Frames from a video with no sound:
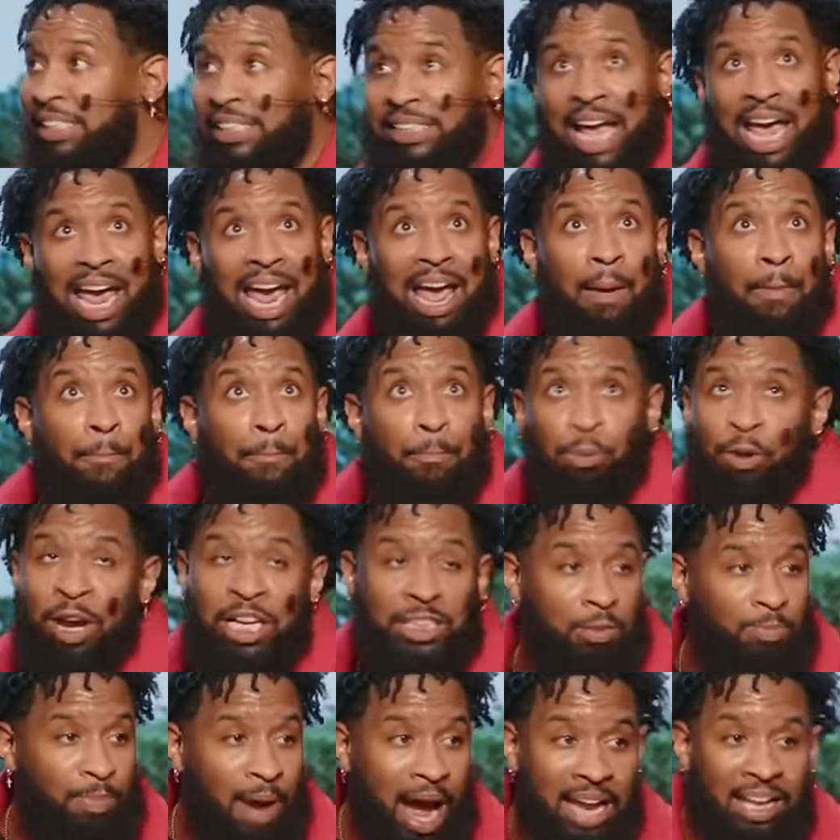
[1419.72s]
said.
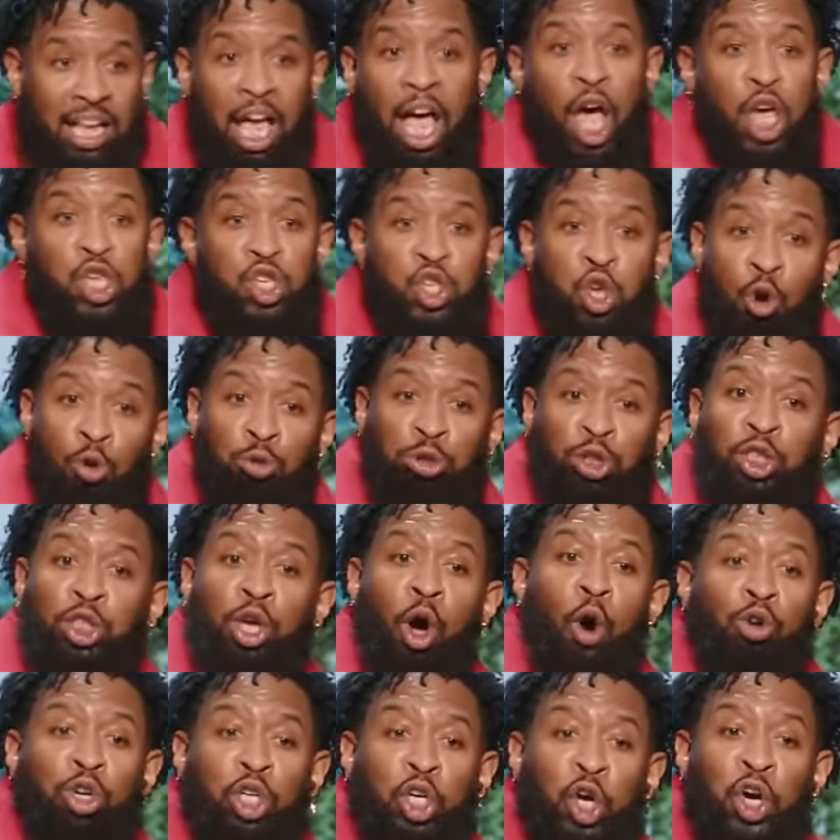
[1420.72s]
Preach, Mike. You
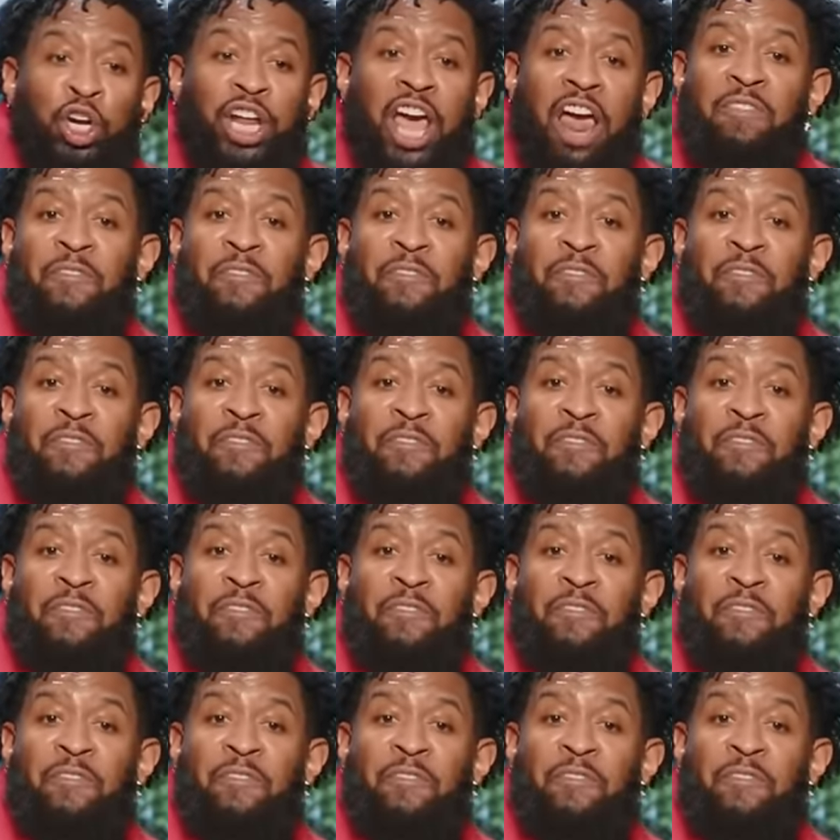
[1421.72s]
so good at